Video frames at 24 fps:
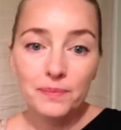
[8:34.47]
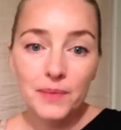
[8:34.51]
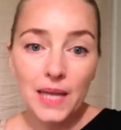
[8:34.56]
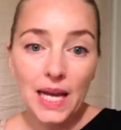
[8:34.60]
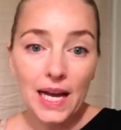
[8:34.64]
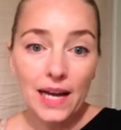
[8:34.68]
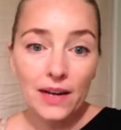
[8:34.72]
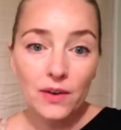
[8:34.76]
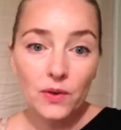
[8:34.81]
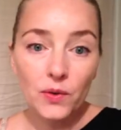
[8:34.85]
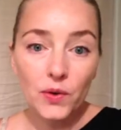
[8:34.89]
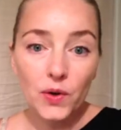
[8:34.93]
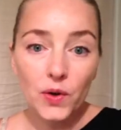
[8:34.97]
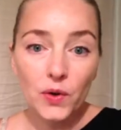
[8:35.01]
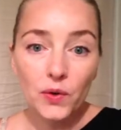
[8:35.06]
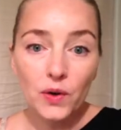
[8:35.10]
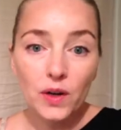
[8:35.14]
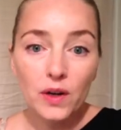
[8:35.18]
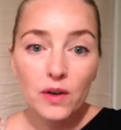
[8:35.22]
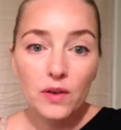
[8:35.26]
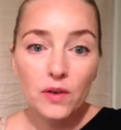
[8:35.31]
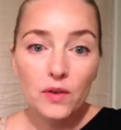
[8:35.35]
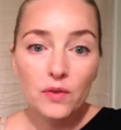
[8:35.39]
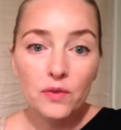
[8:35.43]
I don't know
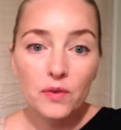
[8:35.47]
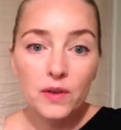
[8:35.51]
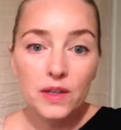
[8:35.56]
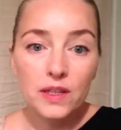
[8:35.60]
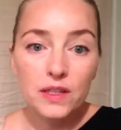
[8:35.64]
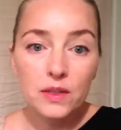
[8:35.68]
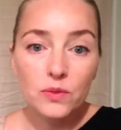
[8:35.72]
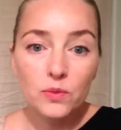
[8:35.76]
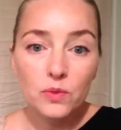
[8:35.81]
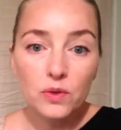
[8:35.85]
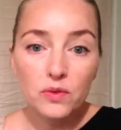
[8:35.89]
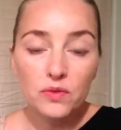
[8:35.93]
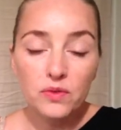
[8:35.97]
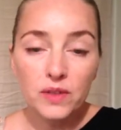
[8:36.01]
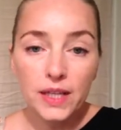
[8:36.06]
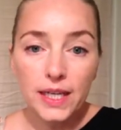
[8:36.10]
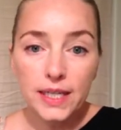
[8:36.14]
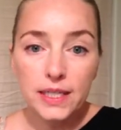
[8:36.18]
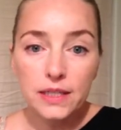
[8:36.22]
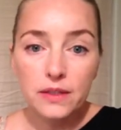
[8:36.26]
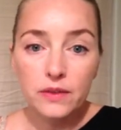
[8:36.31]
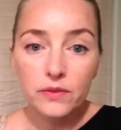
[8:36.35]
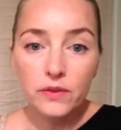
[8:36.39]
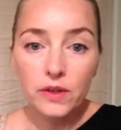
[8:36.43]
if it's
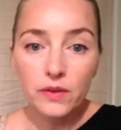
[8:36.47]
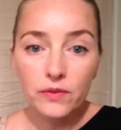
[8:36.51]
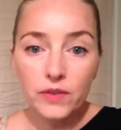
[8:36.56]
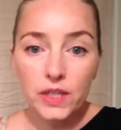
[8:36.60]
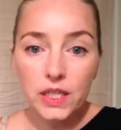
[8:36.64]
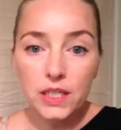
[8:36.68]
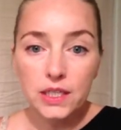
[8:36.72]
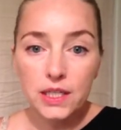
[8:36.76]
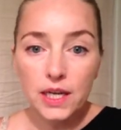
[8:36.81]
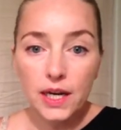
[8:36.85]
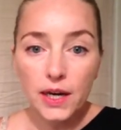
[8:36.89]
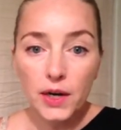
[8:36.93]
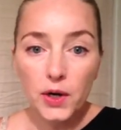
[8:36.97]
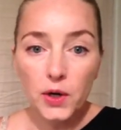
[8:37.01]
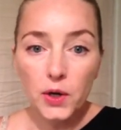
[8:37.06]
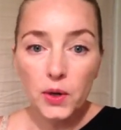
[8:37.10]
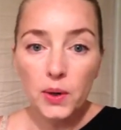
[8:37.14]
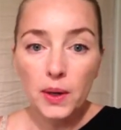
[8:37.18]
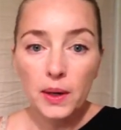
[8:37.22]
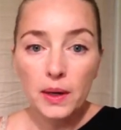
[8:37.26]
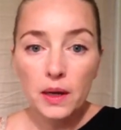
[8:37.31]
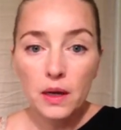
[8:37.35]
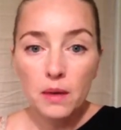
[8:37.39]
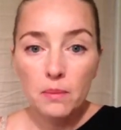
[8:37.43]
reflective of the entire
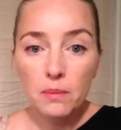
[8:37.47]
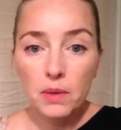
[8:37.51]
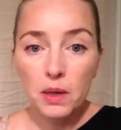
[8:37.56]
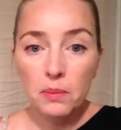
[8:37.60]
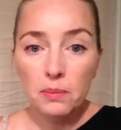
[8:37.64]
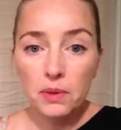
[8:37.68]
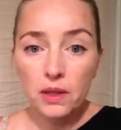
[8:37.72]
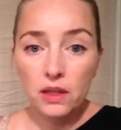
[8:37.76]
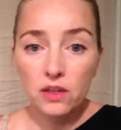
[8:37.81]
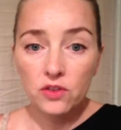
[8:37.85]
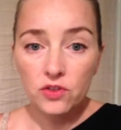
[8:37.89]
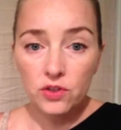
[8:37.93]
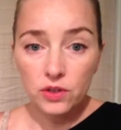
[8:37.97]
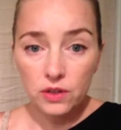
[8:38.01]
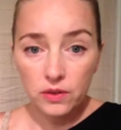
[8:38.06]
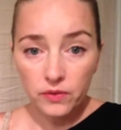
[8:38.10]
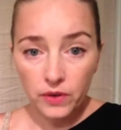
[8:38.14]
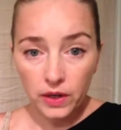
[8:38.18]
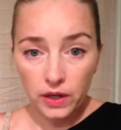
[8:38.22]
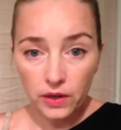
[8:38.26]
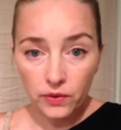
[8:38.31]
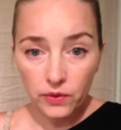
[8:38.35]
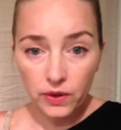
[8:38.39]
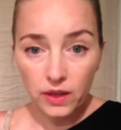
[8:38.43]
population of
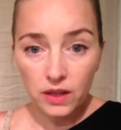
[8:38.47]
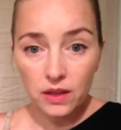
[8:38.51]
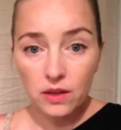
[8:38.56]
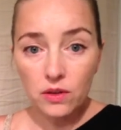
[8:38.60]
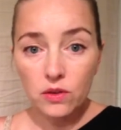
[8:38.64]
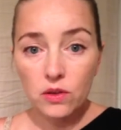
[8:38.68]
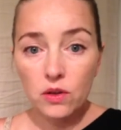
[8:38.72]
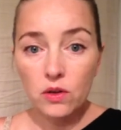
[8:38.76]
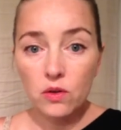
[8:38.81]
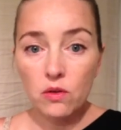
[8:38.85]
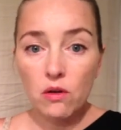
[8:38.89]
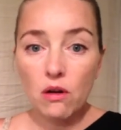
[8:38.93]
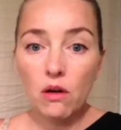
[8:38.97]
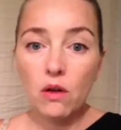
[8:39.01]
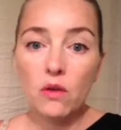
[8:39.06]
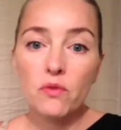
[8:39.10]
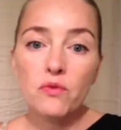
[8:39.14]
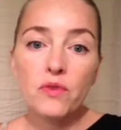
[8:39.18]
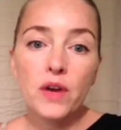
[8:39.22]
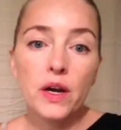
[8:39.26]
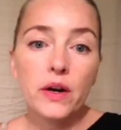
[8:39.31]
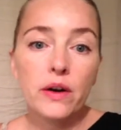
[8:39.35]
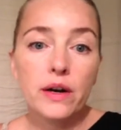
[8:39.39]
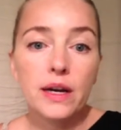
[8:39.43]
Hungary, that they're all
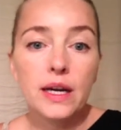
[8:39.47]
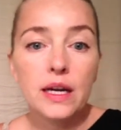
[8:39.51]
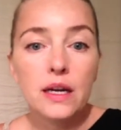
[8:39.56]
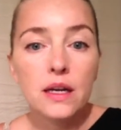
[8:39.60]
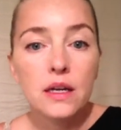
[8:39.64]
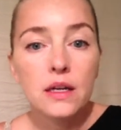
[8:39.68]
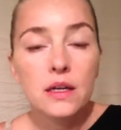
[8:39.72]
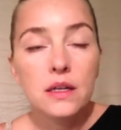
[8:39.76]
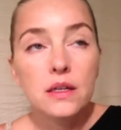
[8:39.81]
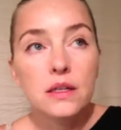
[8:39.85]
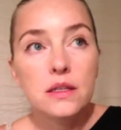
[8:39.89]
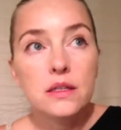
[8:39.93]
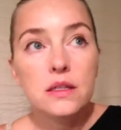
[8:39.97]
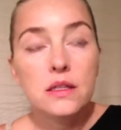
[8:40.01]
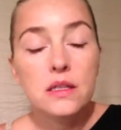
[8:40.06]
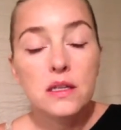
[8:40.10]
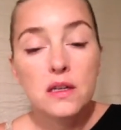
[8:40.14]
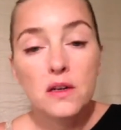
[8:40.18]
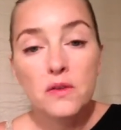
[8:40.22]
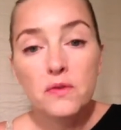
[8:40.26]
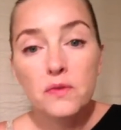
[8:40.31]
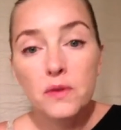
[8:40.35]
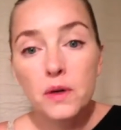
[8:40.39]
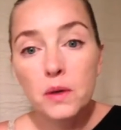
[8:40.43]
very
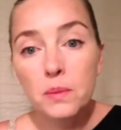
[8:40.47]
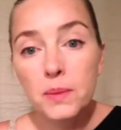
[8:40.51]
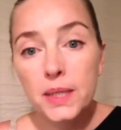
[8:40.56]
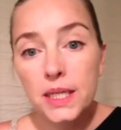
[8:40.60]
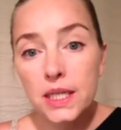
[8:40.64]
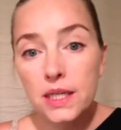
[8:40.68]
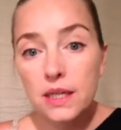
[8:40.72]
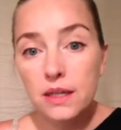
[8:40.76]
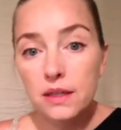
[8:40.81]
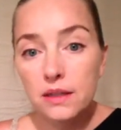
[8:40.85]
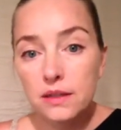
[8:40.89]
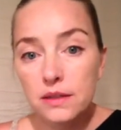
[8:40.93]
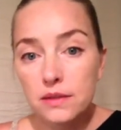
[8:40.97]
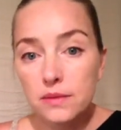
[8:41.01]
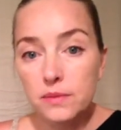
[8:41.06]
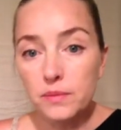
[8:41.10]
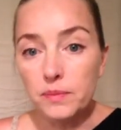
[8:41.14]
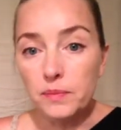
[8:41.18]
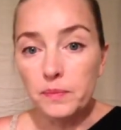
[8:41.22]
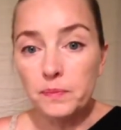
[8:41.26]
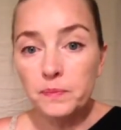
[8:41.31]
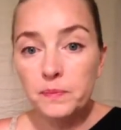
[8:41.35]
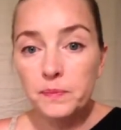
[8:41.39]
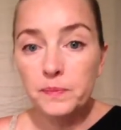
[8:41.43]
xenophobic
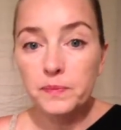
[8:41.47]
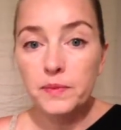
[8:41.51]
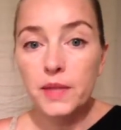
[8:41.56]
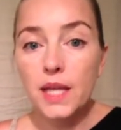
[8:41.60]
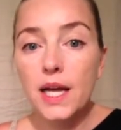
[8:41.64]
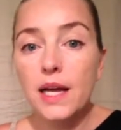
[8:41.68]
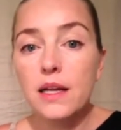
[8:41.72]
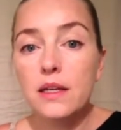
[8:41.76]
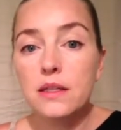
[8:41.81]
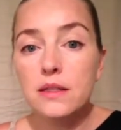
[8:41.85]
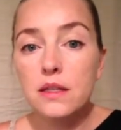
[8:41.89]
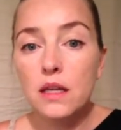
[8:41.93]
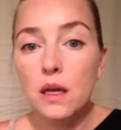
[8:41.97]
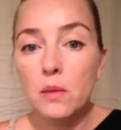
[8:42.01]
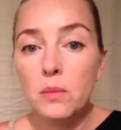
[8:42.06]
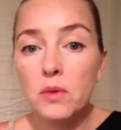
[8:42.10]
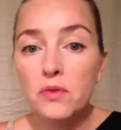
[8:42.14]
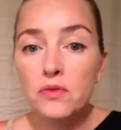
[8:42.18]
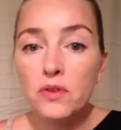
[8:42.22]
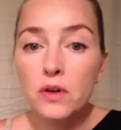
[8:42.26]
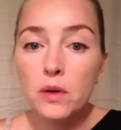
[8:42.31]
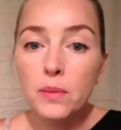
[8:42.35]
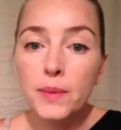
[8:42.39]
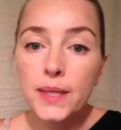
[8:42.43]
and
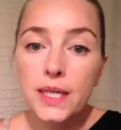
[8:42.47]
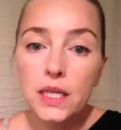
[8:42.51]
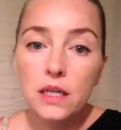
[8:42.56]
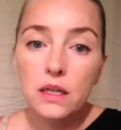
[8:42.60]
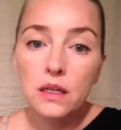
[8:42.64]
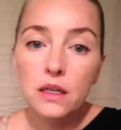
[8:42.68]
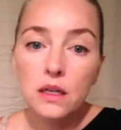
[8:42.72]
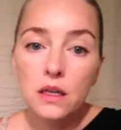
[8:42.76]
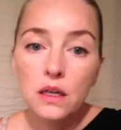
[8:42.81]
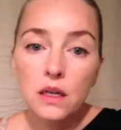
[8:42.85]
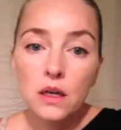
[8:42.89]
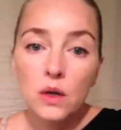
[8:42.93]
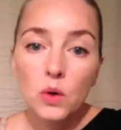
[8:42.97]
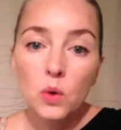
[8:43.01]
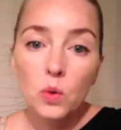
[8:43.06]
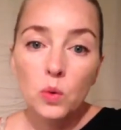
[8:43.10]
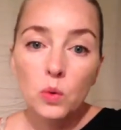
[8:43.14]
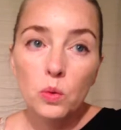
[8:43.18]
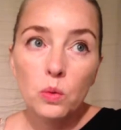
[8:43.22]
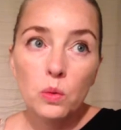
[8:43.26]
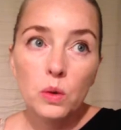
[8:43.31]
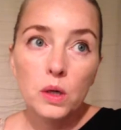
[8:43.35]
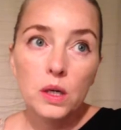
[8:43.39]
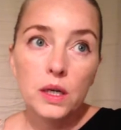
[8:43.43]
Islamophobic,
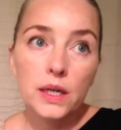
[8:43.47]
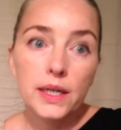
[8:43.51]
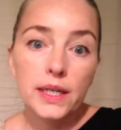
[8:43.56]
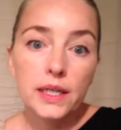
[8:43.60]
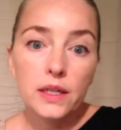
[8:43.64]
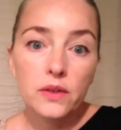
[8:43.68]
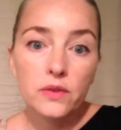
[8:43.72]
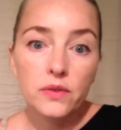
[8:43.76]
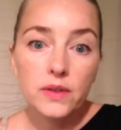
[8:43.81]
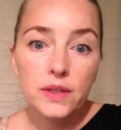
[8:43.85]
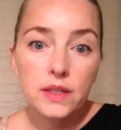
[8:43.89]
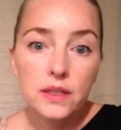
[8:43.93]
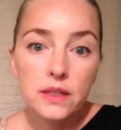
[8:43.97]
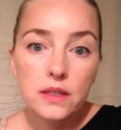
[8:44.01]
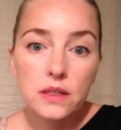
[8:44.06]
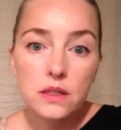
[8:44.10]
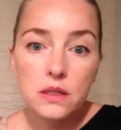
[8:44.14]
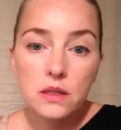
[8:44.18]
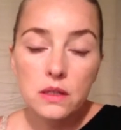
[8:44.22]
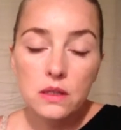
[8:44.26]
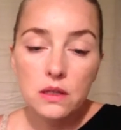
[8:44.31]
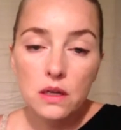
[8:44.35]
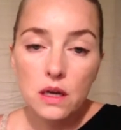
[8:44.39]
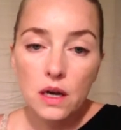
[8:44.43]
or if
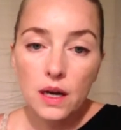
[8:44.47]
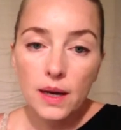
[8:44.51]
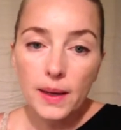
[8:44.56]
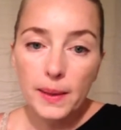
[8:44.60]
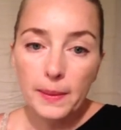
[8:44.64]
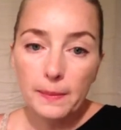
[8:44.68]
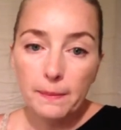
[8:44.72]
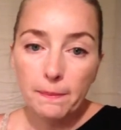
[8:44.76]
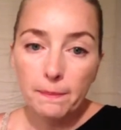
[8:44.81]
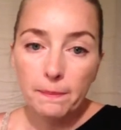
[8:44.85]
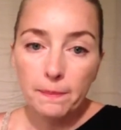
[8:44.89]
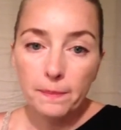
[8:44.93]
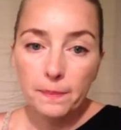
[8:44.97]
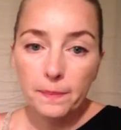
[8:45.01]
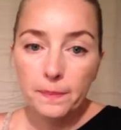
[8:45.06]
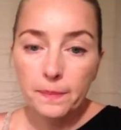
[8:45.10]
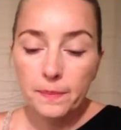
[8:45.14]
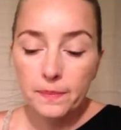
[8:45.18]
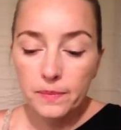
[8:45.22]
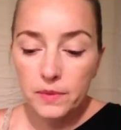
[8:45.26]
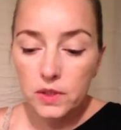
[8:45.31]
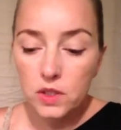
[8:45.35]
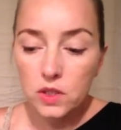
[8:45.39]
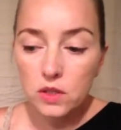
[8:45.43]
it's
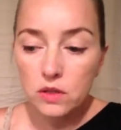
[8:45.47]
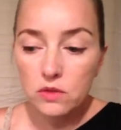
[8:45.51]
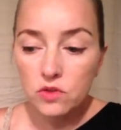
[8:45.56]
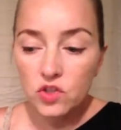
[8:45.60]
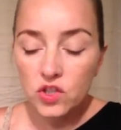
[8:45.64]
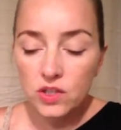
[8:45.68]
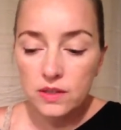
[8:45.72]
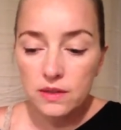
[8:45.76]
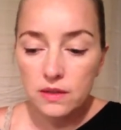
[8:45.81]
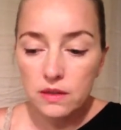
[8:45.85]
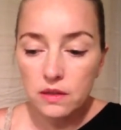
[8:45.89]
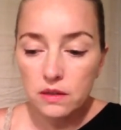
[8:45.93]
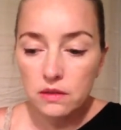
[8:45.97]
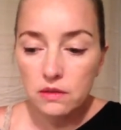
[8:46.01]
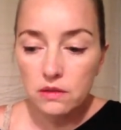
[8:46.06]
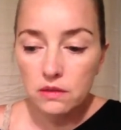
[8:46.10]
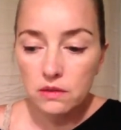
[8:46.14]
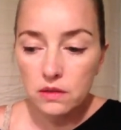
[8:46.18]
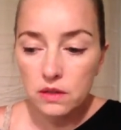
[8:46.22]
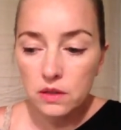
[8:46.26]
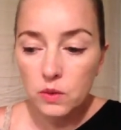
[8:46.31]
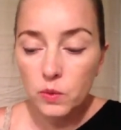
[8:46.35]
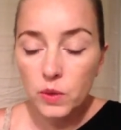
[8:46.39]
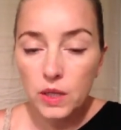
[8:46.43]
just the
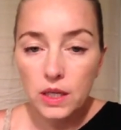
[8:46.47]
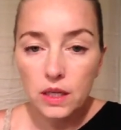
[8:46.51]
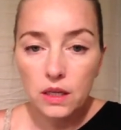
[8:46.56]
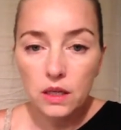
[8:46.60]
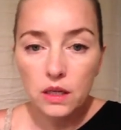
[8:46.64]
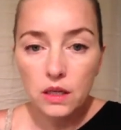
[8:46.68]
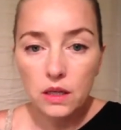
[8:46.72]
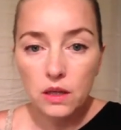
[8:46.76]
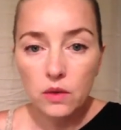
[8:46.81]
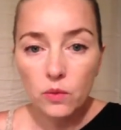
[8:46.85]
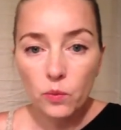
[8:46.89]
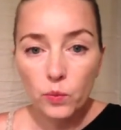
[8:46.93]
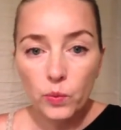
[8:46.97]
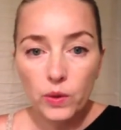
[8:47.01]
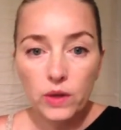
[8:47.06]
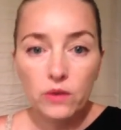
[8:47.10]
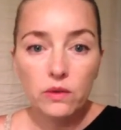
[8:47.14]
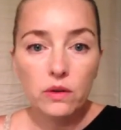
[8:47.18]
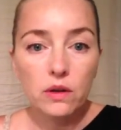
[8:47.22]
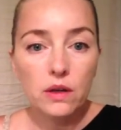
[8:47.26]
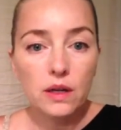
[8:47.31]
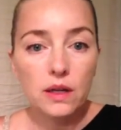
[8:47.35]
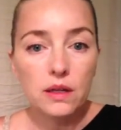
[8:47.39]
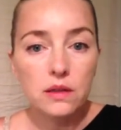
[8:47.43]
squeaky
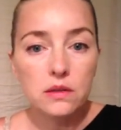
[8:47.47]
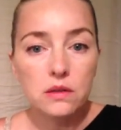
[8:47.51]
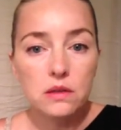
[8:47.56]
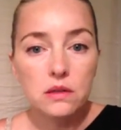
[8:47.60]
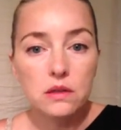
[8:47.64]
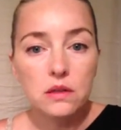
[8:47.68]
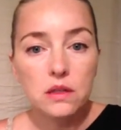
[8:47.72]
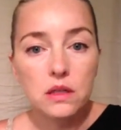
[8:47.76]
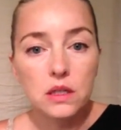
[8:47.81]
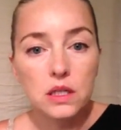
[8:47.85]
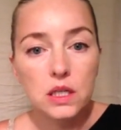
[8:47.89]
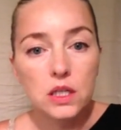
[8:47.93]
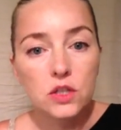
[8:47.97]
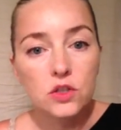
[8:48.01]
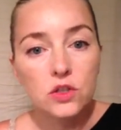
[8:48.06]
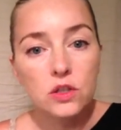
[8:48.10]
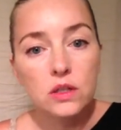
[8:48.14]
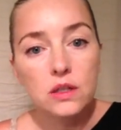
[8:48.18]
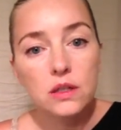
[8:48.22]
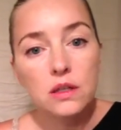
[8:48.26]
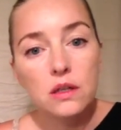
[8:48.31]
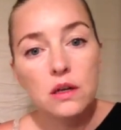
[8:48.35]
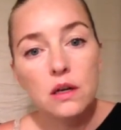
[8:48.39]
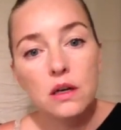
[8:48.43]
wheel gets the
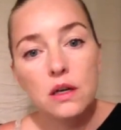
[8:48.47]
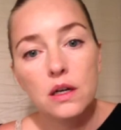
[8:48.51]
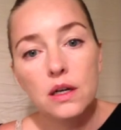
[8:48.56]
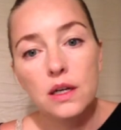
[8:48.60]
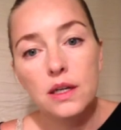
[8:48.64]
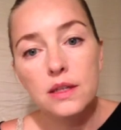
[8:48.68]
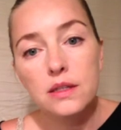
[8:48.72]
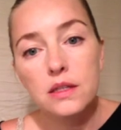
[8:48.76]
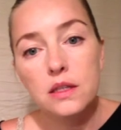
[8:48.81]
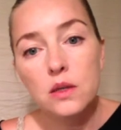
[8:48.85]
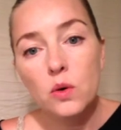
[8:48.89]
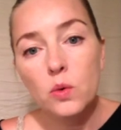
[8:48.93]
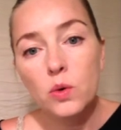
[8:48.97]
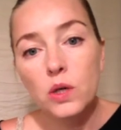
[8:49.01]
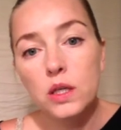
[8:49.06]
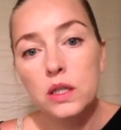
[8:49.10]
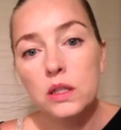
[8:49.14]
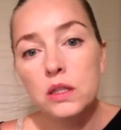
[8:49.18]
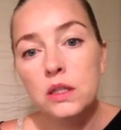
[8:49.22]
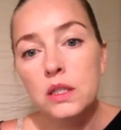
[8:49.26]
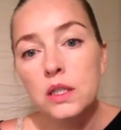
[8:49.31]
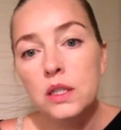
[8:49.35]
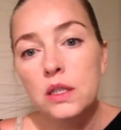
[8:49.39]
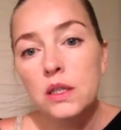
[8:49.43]
attention and gets the oil.